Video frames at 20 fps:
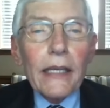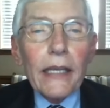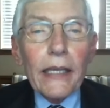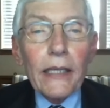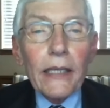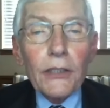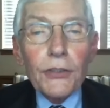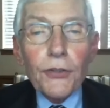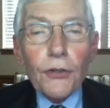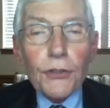
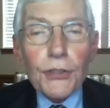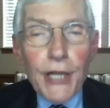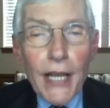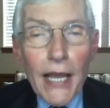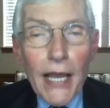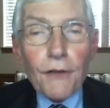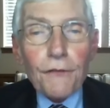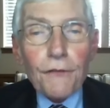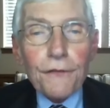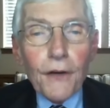in your
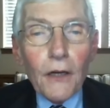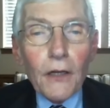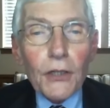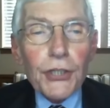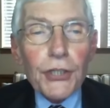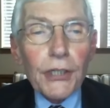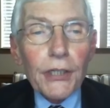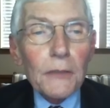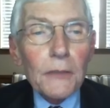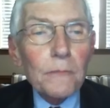chat
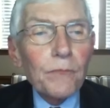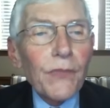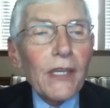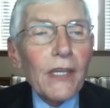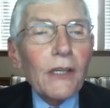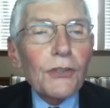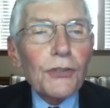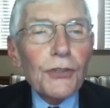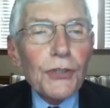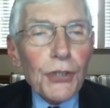function
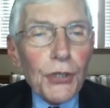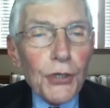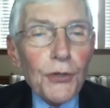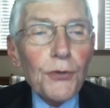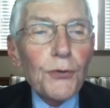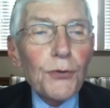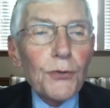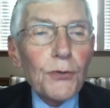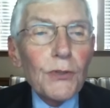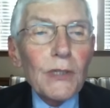
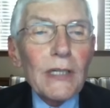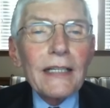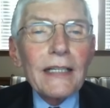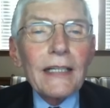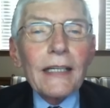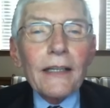to